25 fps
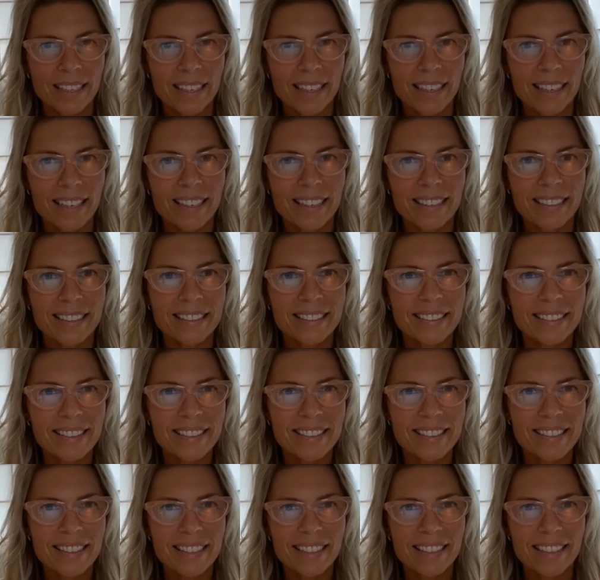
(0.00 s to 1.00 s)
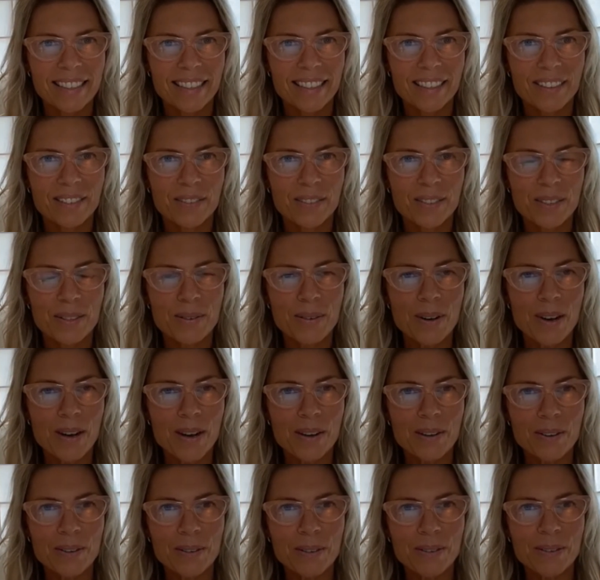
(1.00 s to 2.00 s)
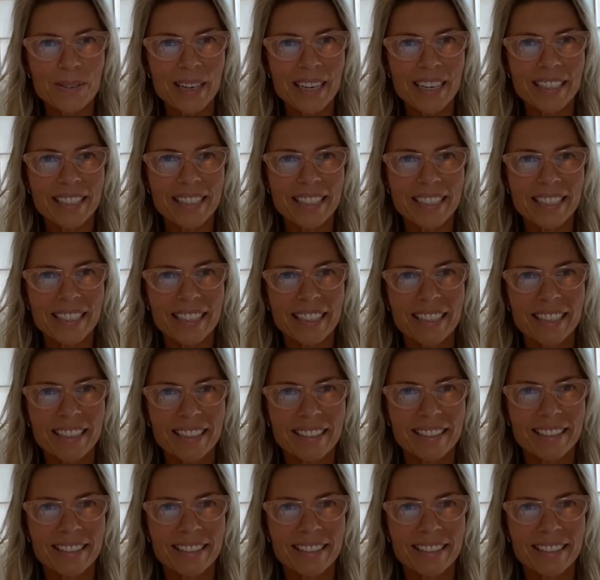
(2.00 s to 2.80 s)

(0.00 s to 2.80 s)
And if you are already